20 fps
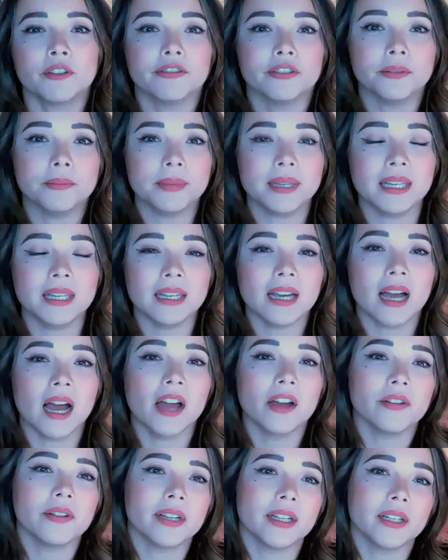for me,
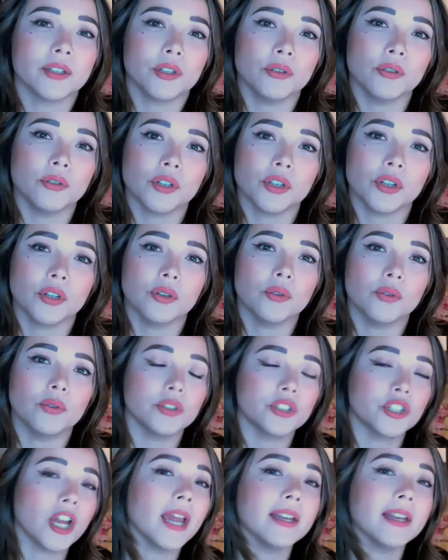hiring a tutor
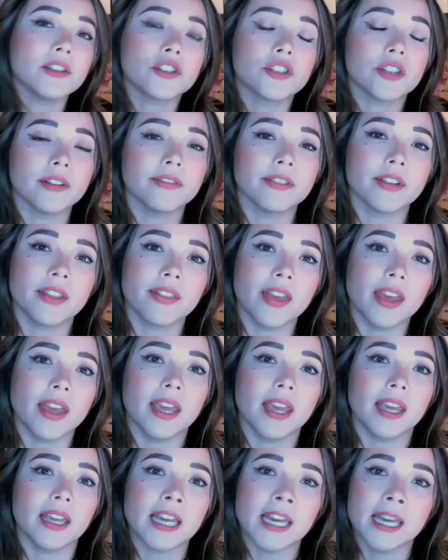changed
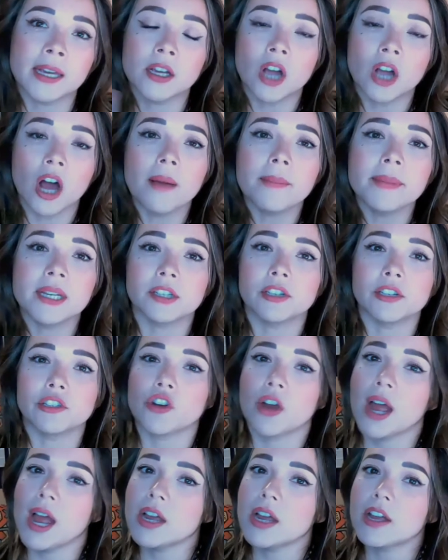everything. It got me on a
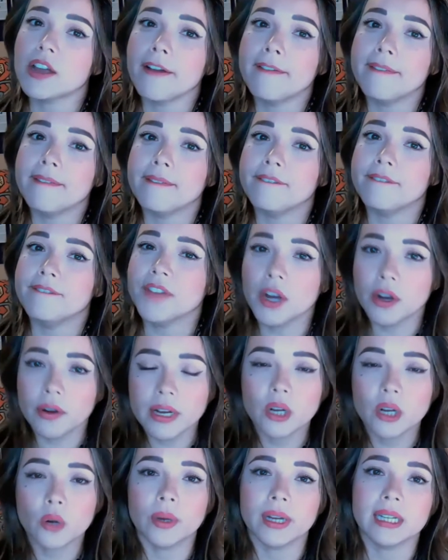track
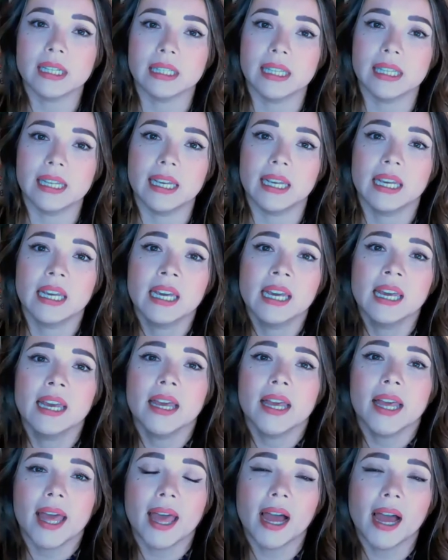very quickly.
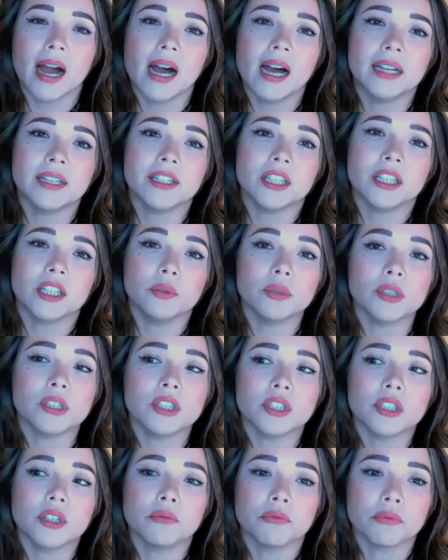And it
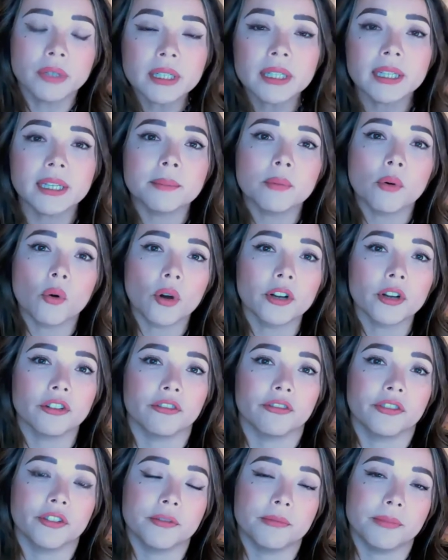was really
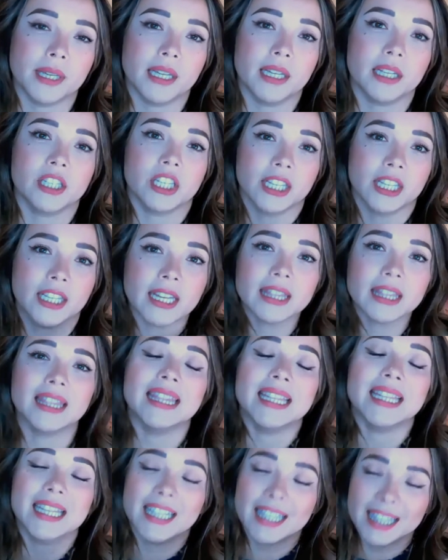important for me to get
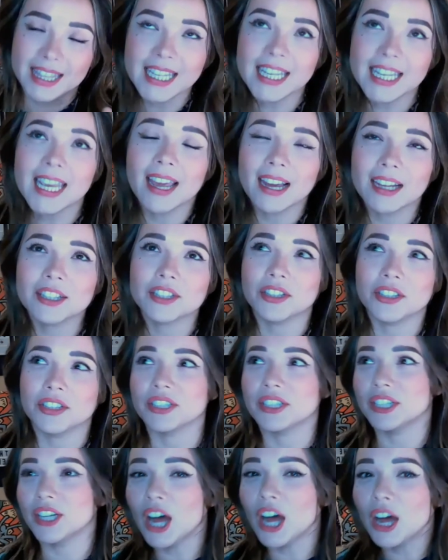the
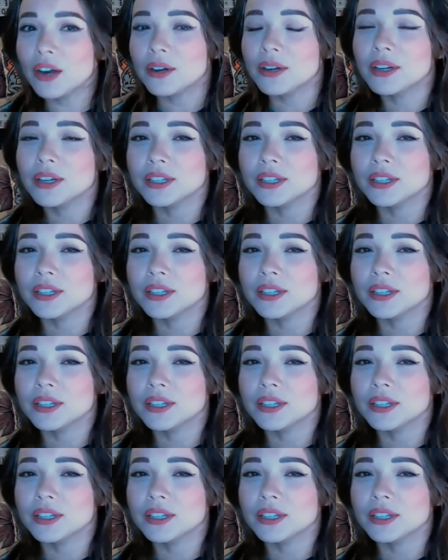answers, not